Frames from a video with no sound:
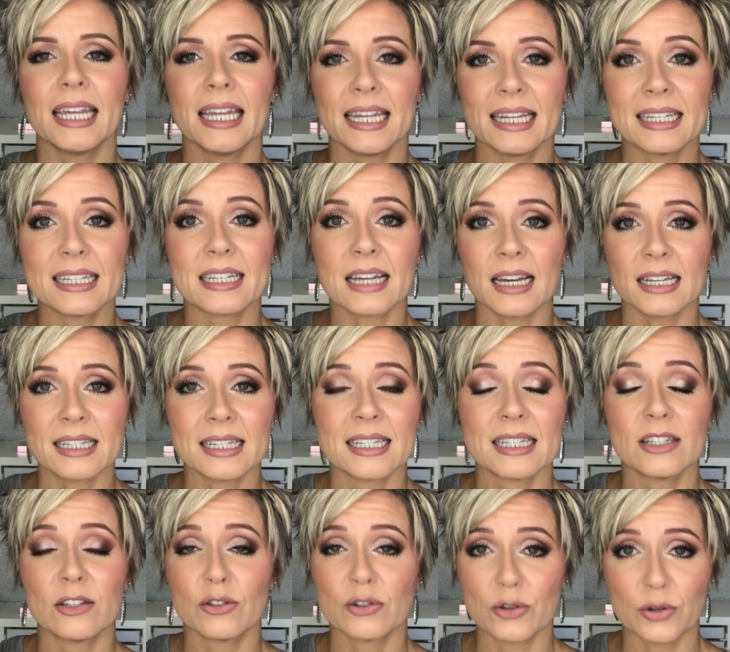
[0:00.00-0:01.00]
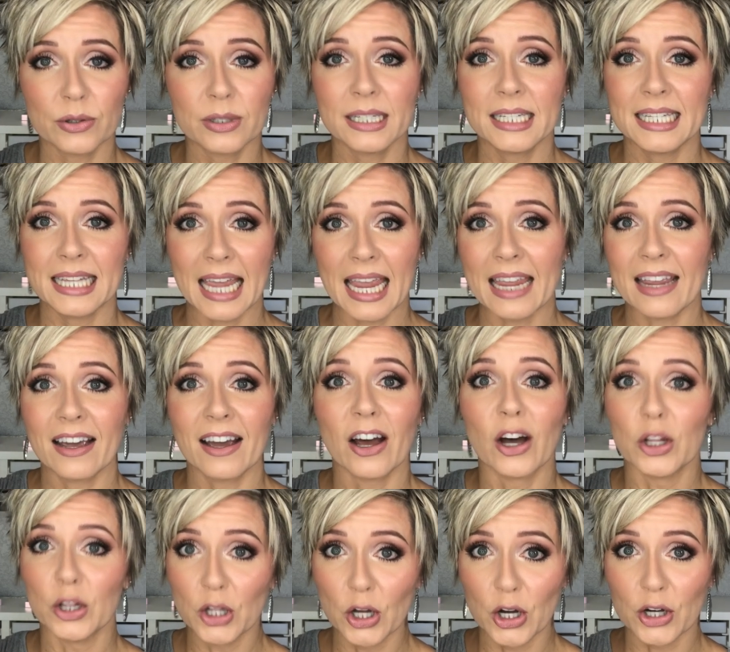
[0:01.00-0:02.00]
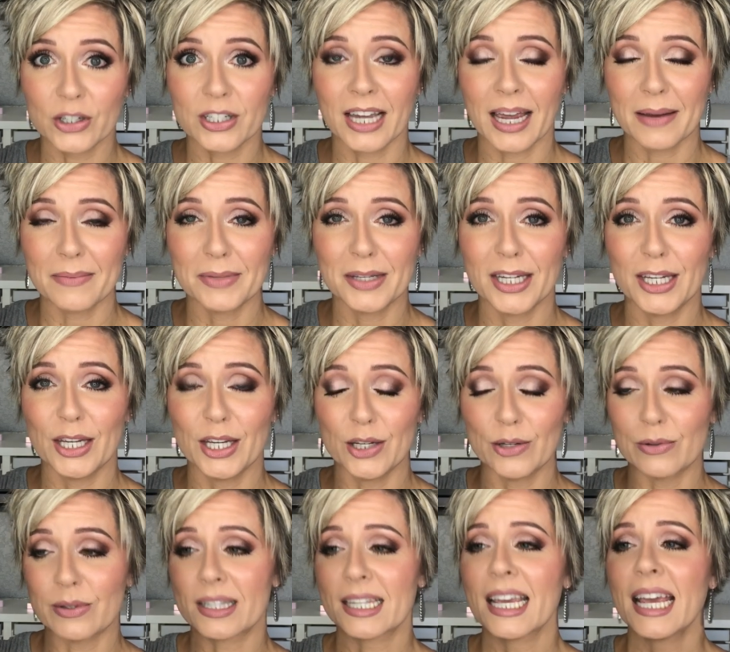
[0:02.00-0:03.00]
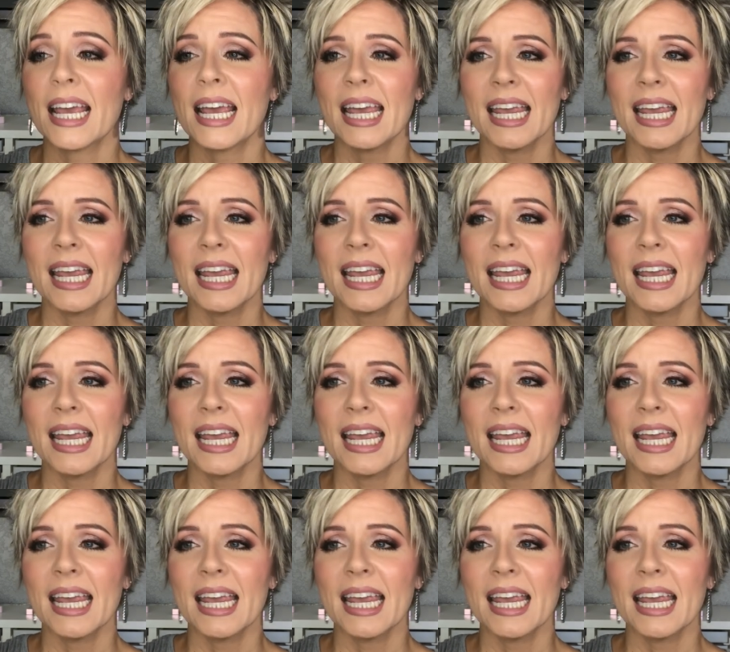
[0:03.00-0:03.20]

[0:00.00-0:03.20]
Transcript: it does truly take a long time to use.